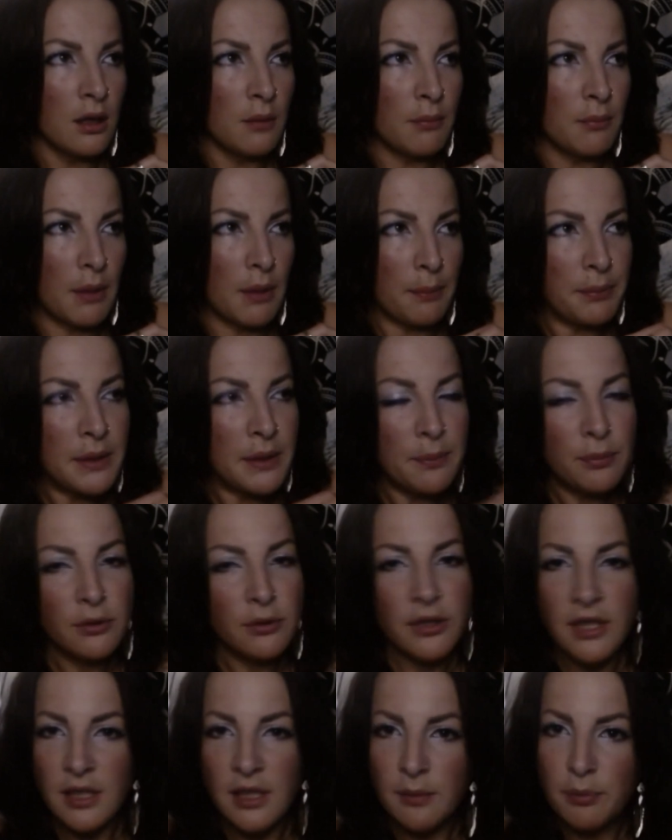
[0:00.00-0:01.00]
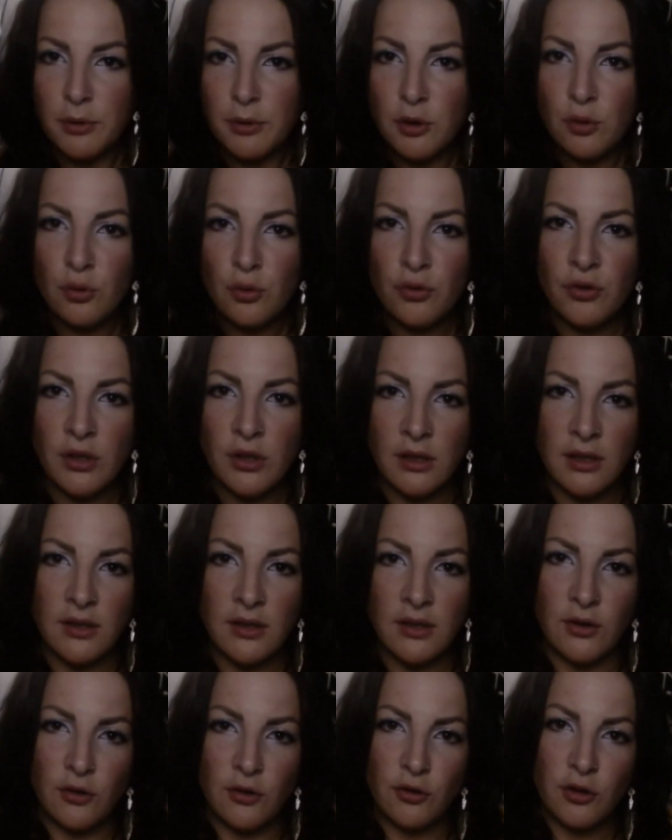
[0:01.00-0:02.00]
but people that keep using this
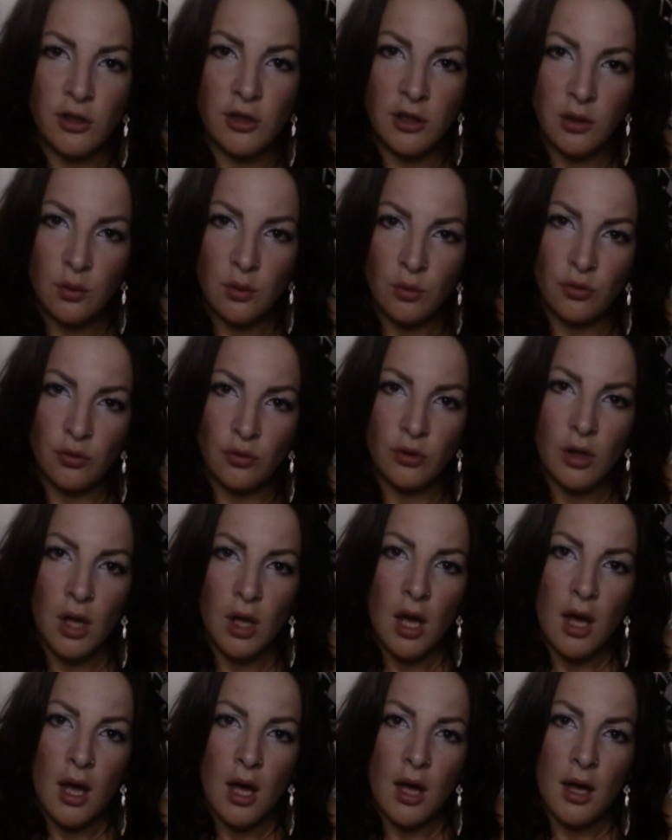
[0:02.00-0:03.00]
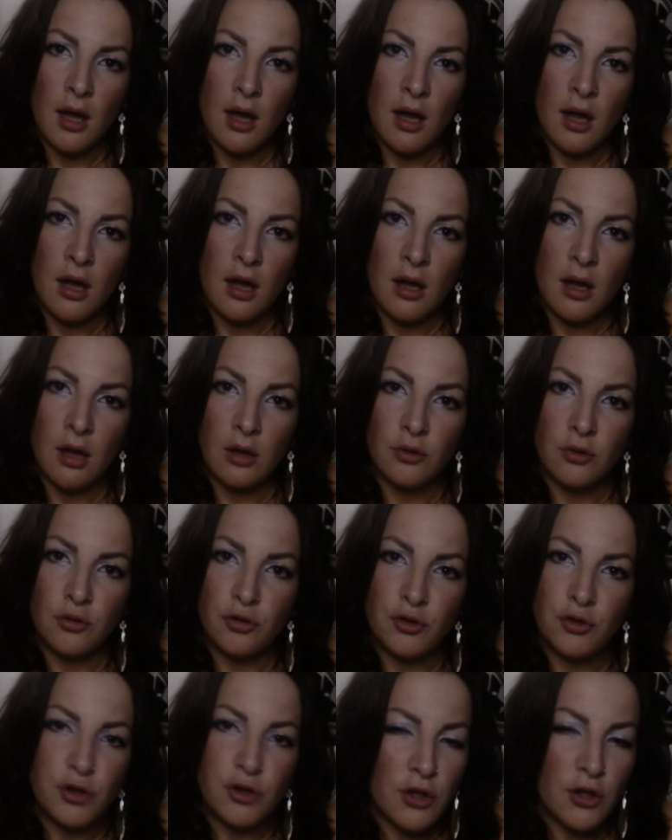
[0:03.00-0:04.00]
excuse
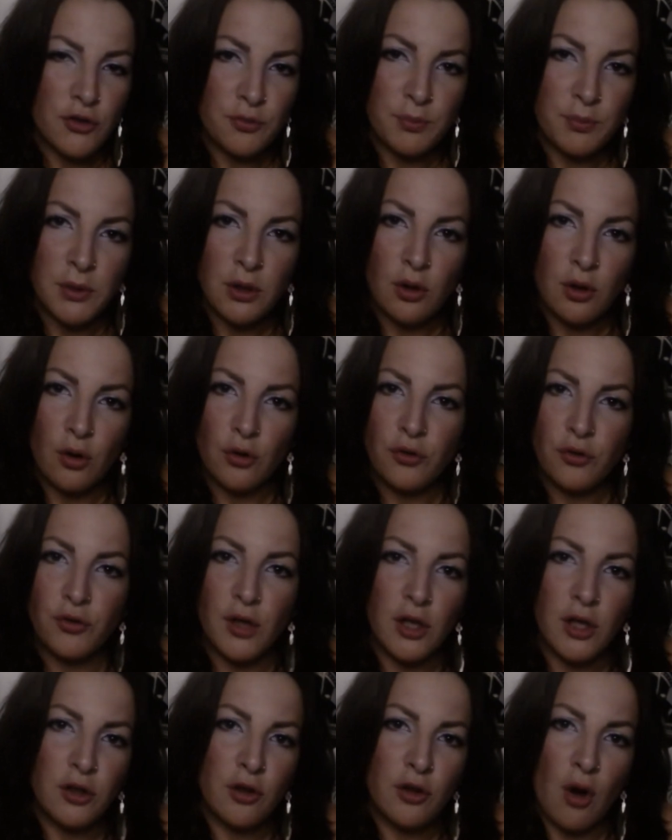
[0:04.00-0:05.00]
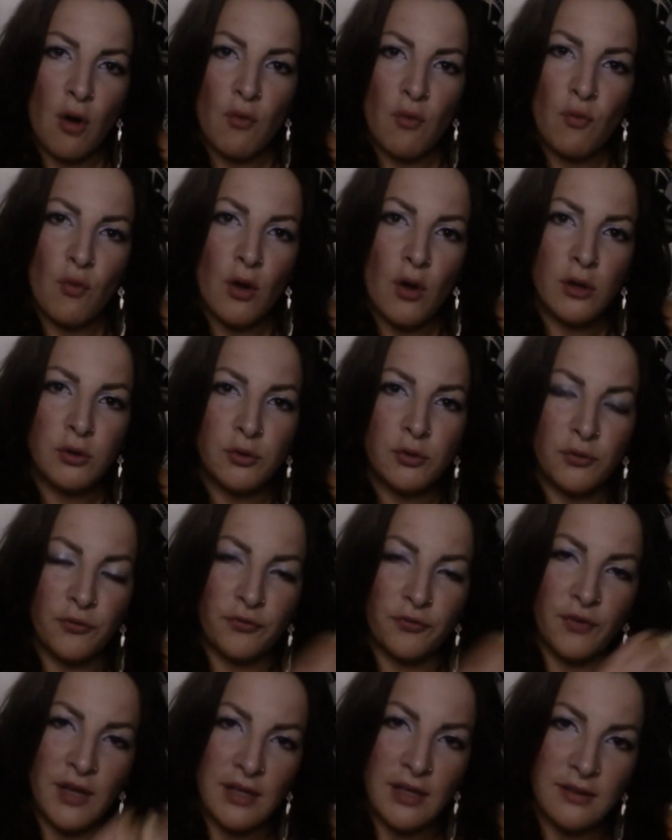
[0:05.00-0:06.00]
just because they don't want to
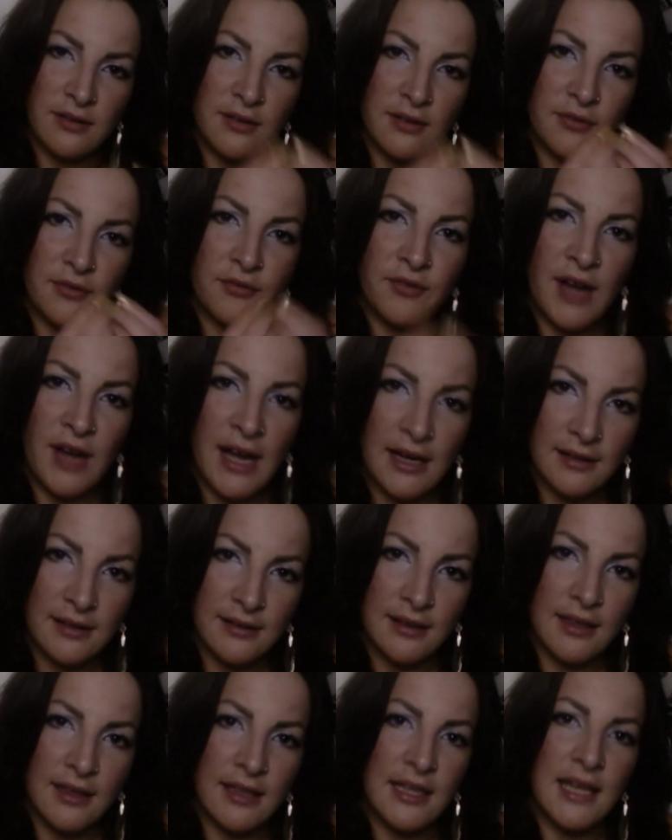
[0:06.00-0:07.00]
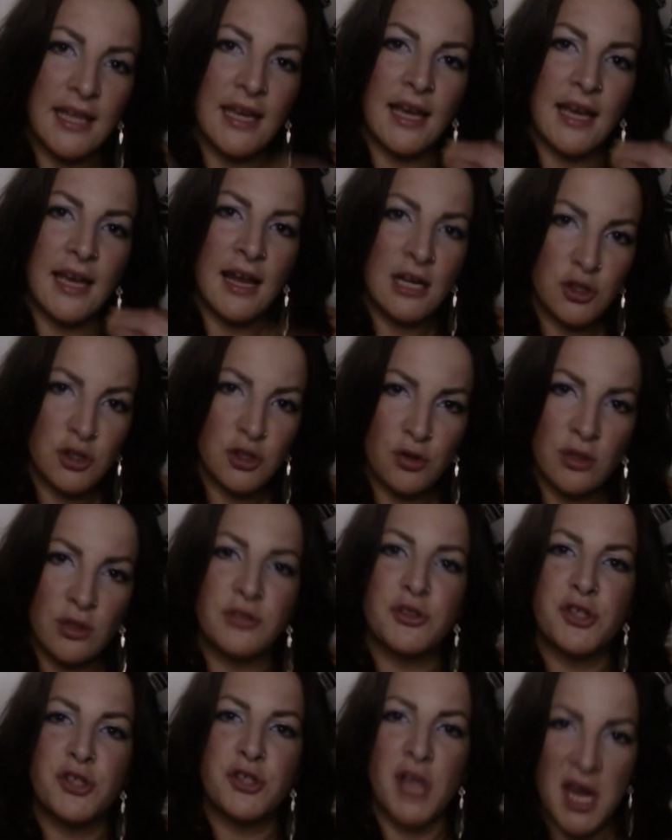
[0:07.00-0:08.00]
face the fact that they can actually
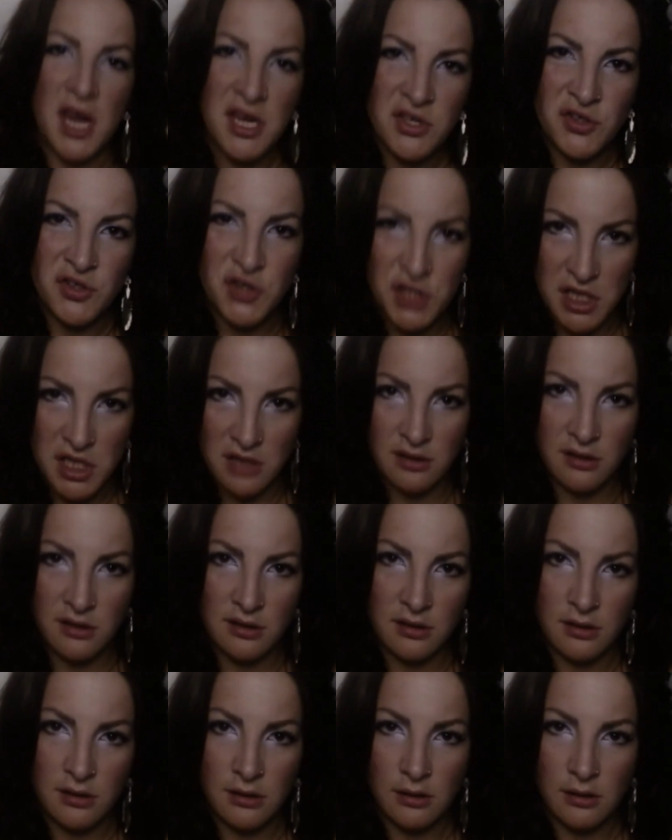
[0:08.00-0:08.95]
change it,